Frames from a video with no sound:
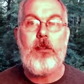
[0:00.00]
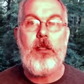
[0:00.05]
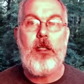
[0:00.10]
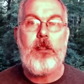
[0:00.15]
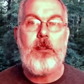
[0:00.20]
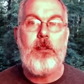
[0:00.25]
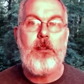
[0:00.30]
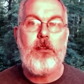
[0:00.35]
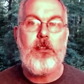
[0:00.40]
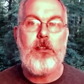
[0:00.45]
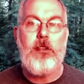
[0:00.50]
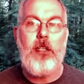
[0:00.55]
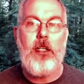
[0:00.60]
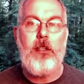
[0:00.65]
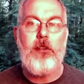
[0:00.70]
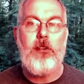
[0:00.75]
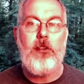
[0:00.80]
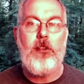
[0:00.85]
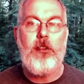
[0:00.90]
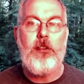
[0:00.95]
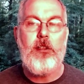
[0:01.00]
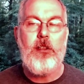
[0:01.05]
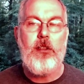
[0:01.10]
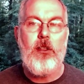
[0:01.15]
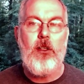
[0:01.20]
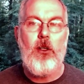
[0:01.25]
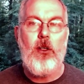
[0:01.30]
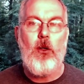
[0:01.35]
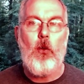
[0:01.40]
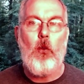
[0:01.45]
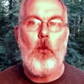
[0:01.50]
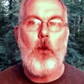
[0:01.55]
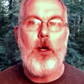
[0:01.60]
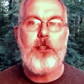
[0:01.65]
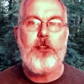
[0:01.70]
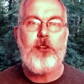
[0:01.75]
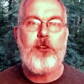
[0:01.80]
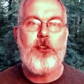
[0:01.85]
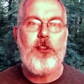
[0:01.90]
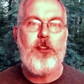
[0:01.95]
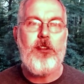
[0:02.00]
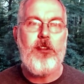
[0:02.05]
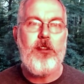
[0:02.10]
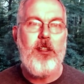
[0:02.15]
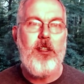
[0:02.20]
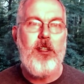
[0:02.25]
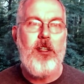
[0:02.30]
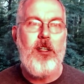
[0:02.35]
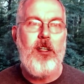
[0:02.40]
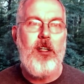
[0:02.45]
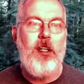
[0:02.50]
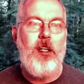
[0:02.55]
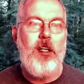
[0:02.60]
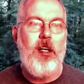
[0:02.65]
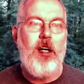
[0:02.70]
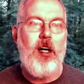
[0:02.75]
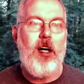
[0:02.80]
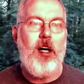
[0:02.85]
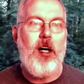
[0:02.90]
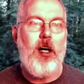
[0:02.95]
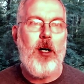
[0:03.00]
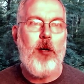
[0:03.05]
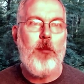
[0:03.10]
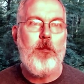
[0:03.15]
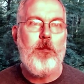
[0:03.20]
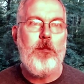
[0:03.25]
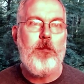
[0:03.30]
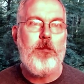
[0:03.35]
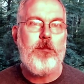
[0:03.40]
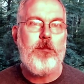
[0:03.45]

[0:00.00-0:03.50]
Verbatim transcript: like the standard Western um,